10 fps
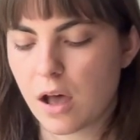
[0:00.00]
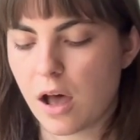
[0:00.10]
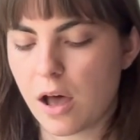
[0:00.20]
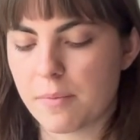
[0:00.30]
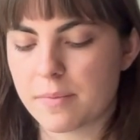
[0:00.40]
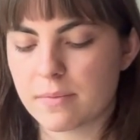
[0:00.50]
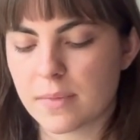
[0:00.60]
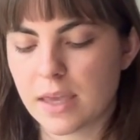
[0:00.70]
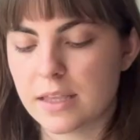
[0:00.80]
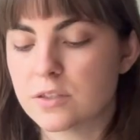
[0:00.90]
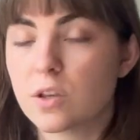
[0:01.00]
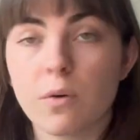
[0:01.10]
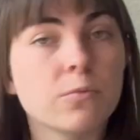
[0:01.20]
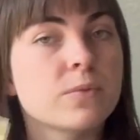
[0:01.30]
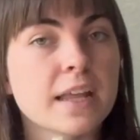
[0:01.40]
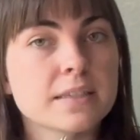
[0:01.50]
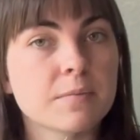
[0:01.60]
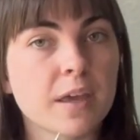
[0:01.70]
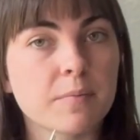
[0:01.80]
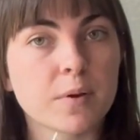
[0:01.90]
And so that's
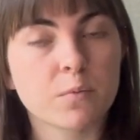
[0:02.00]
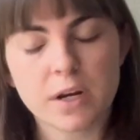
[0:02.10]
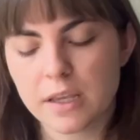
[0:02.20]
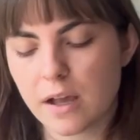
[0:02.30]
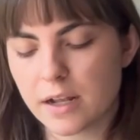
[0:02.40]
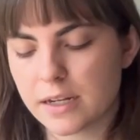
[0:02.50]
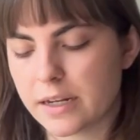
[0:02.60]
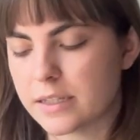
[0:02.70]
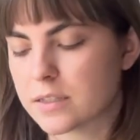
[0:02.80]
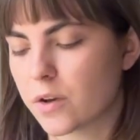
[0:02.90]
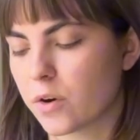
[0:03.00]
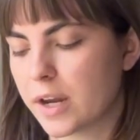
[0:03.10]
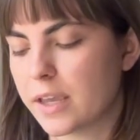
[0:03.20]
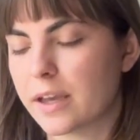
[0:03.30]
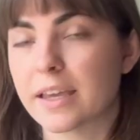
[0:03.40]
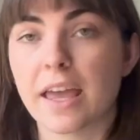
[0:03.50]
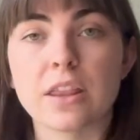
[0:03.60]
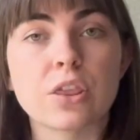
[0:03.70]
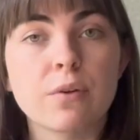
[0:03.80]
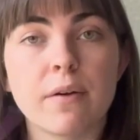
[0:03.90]
something I've been working on, and is a great,
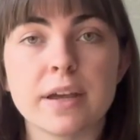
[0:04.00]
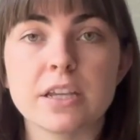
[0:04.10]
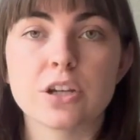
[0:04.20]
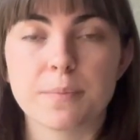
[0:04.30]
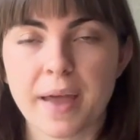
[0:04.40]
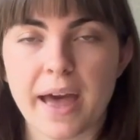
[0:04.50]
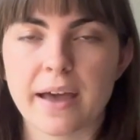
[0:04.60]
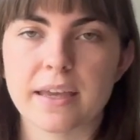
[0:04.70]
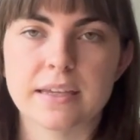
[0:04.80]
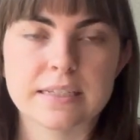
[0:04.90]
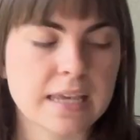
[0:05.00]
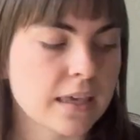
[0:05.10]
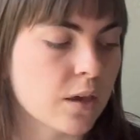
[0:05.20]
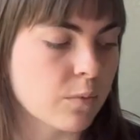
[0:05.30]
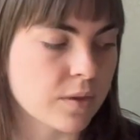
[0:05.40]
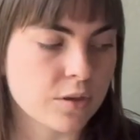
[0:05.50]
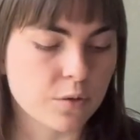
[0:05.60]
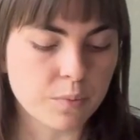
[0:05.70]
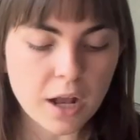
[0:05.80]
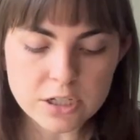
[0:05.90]
again, throw it in your bag and take it with you
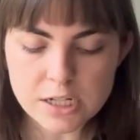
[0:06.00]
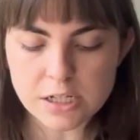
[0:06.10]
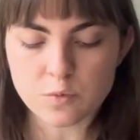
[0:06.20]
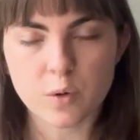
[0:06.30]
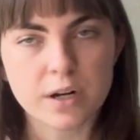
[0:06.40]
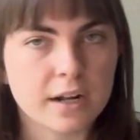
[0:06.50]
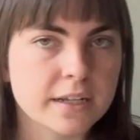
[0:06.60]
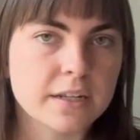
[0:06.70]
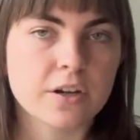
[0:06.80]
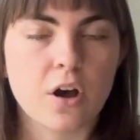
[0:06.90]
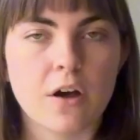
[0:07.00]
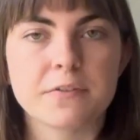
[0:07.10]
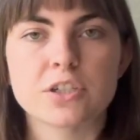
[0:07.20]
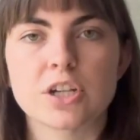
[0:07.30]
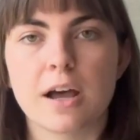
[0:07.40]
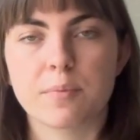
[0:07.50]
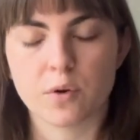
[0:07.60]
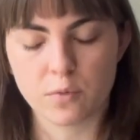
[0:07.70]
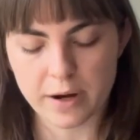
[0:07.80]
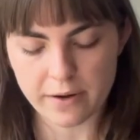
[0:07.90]
project, work on it at a coffee shop
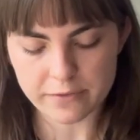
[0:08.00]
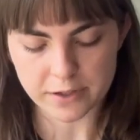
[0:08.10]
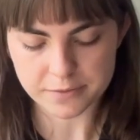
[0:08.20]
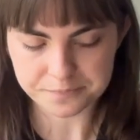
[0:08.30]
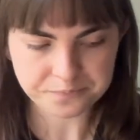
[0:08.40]
or wherever.